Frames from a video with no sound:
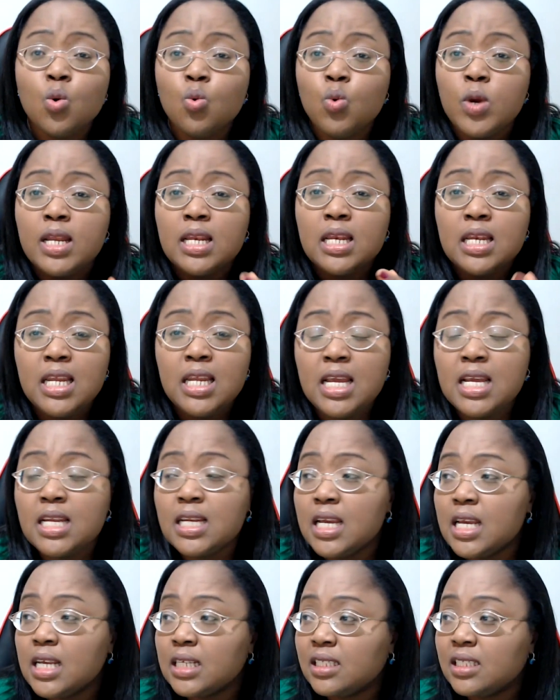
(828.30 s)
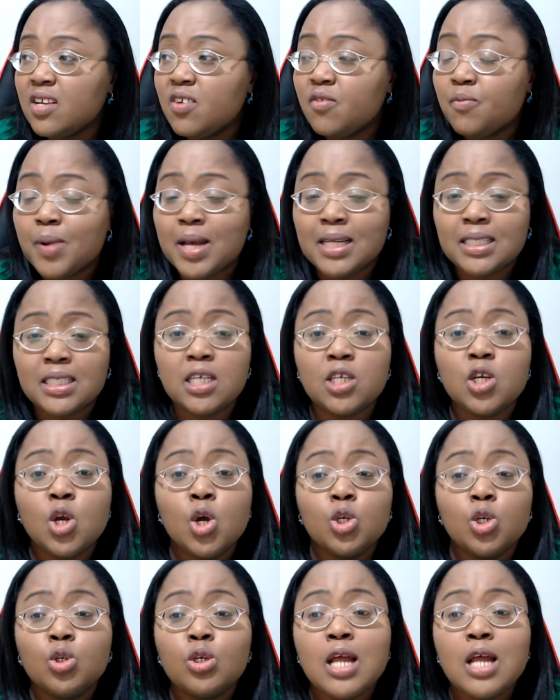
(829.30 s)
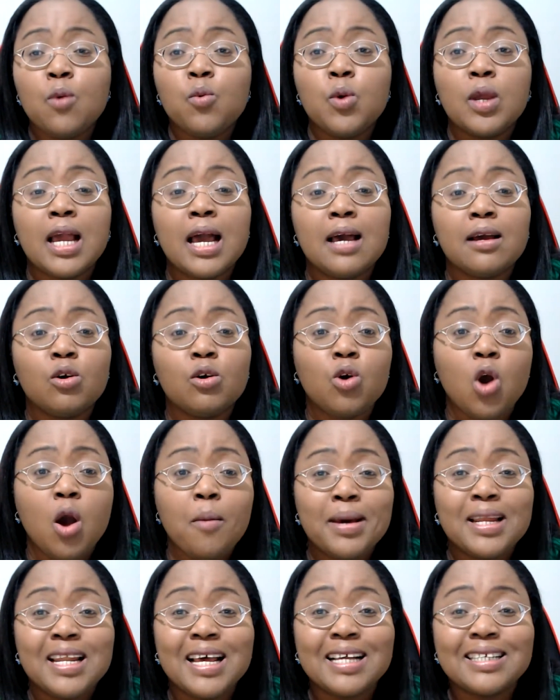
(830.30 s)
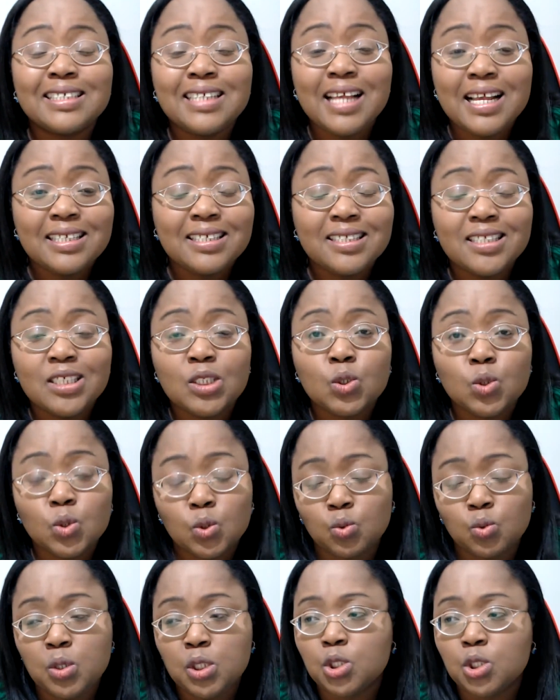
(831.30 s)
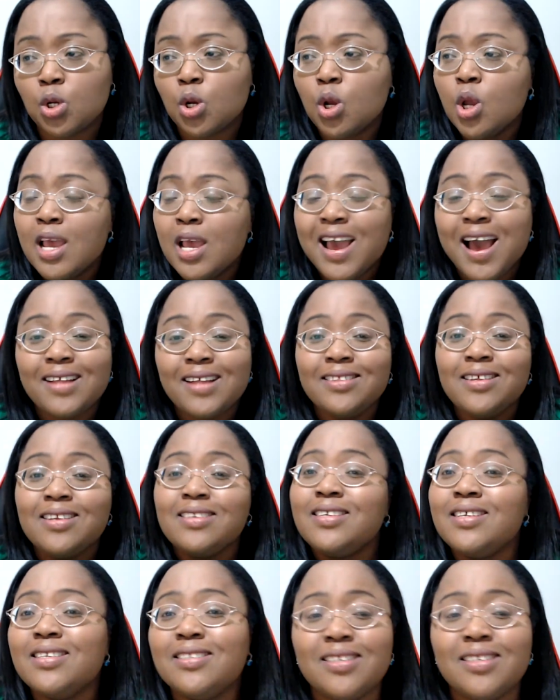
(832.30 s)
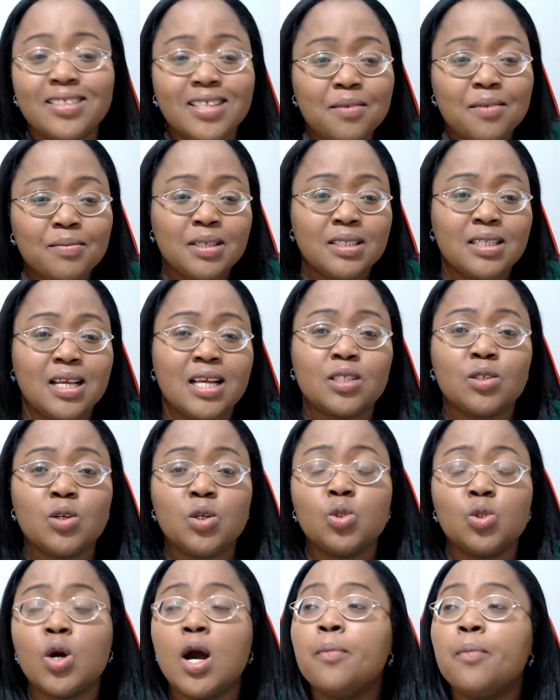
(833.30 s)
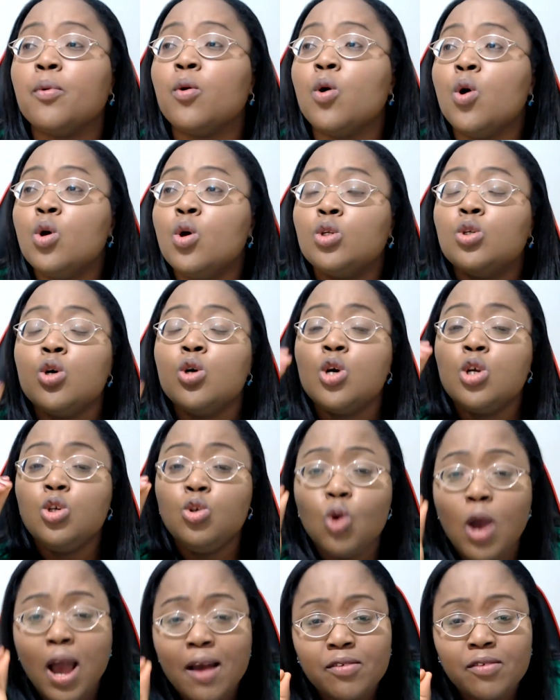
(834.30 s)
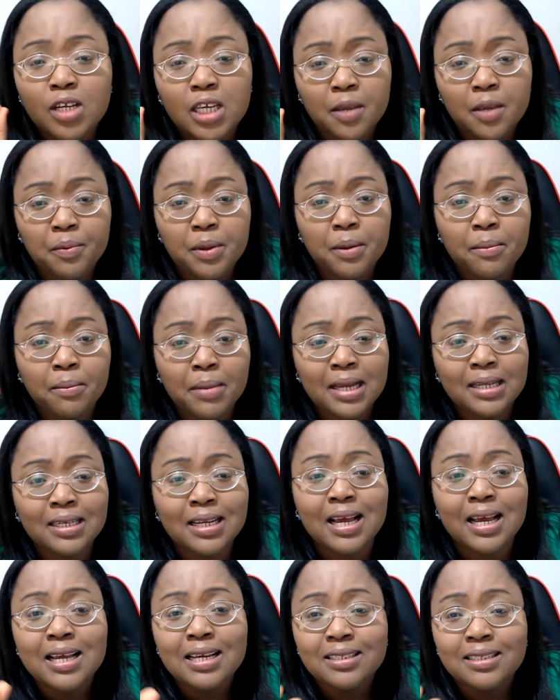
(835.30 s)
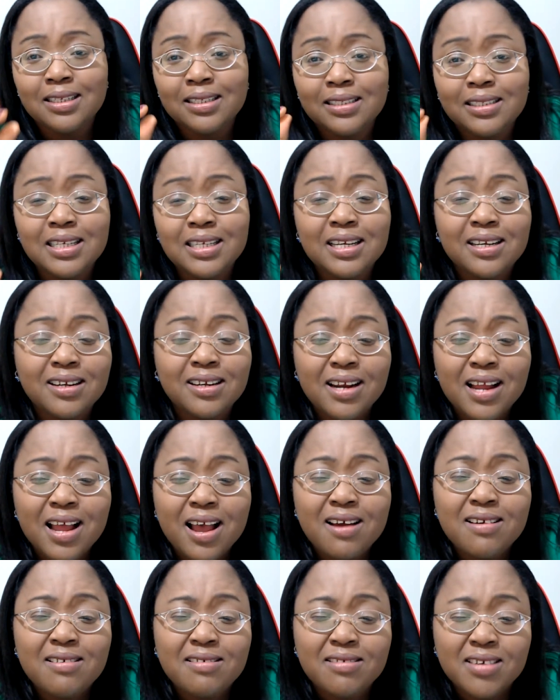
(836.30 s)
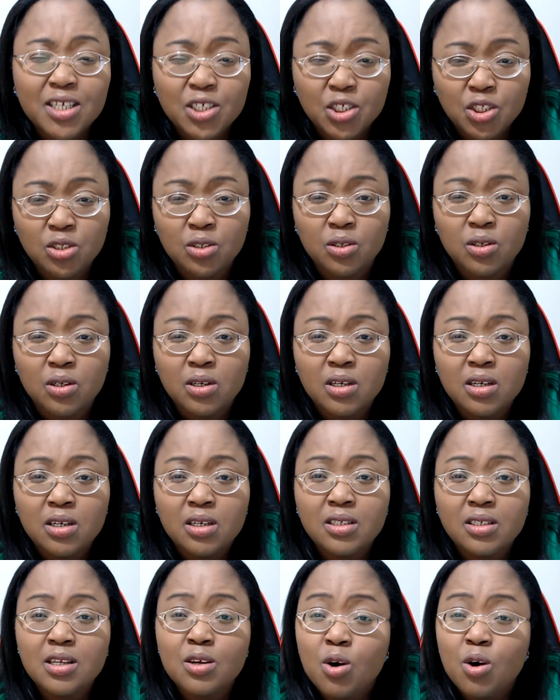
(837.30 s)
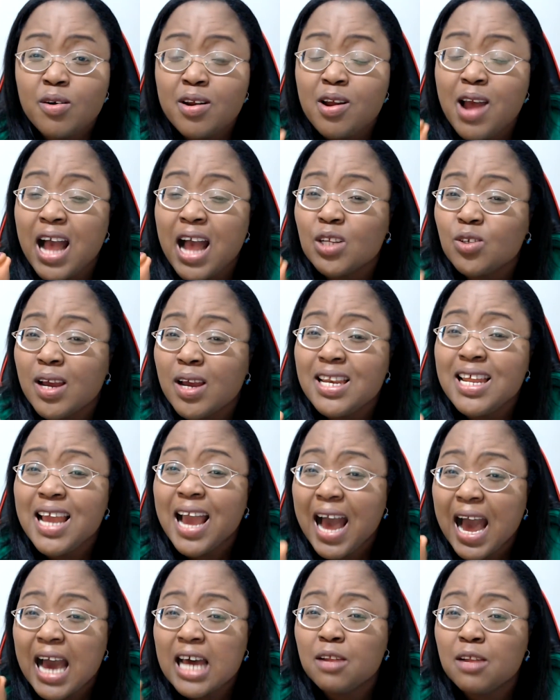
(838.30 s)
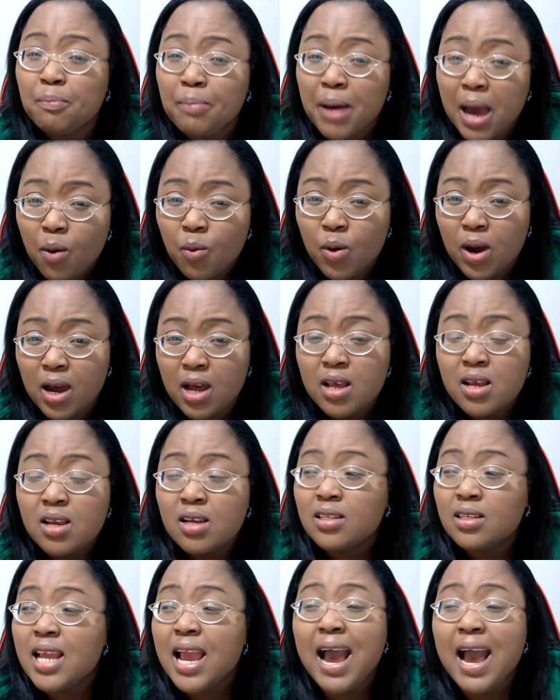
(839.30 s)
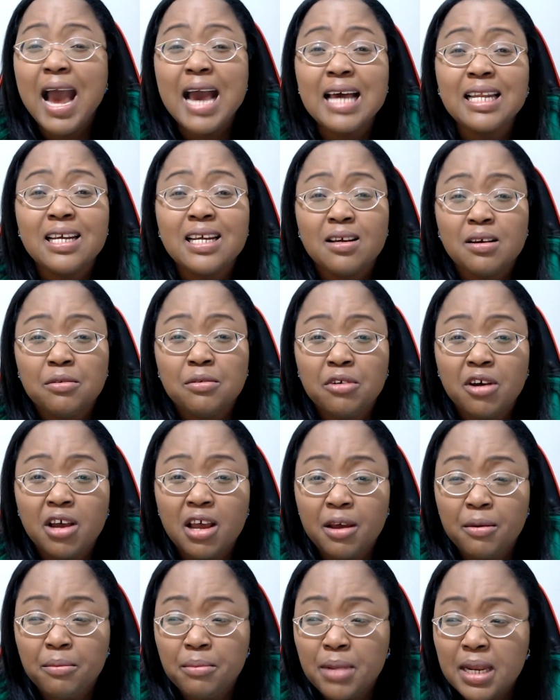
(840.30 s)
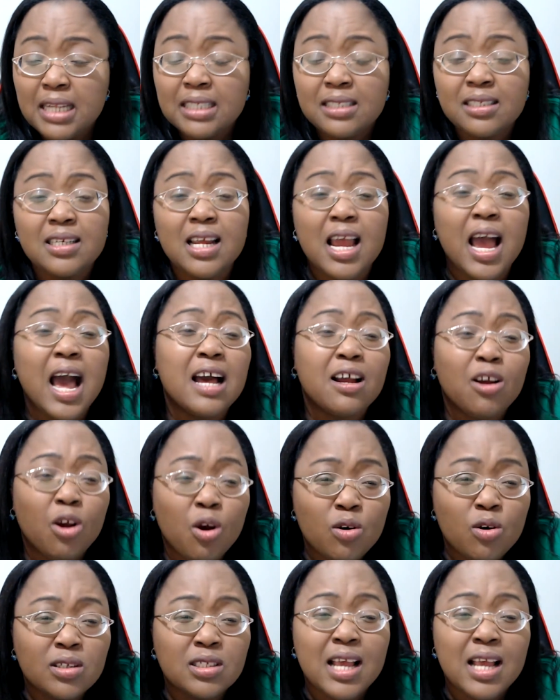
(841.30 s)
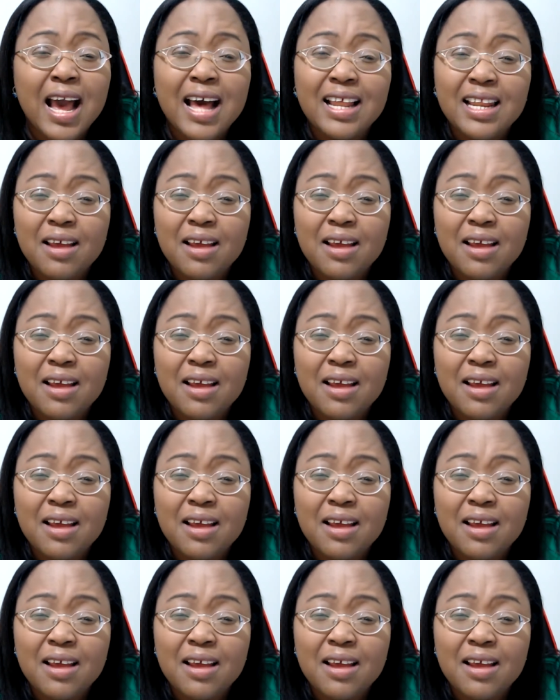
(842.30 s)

we need a safe passage so that we can come and assess the situation. And this is the same thing that is going to happen. So you have to keep in mind that the Tigray region, they actually had power. They had military, they had guns, they had